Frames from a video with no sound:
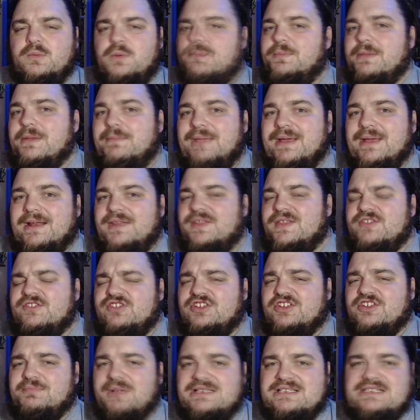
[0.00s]
would be better than
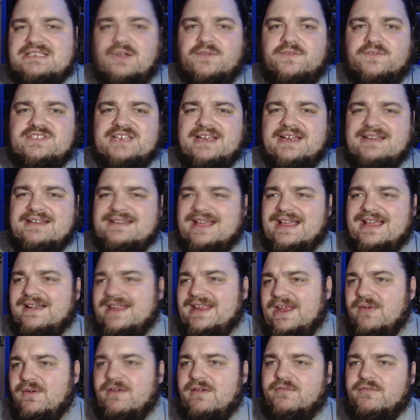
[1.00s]
just myself sitting down
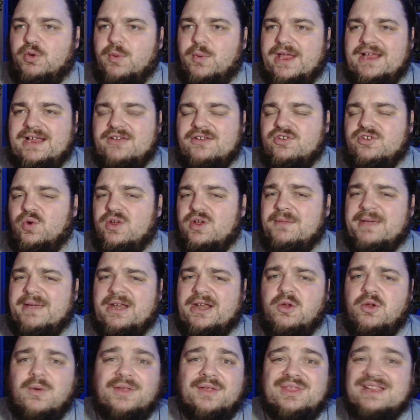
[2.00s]
here every week and talking
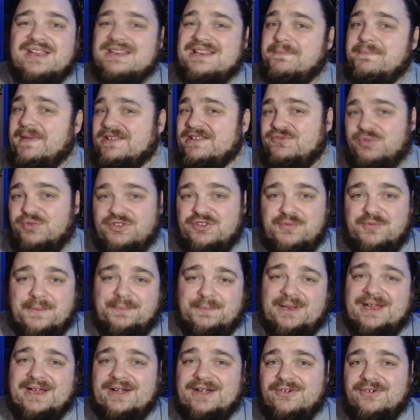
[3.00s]
about who I think the best Richmond
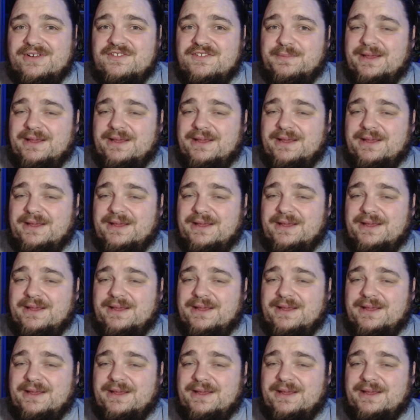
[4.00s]
player is,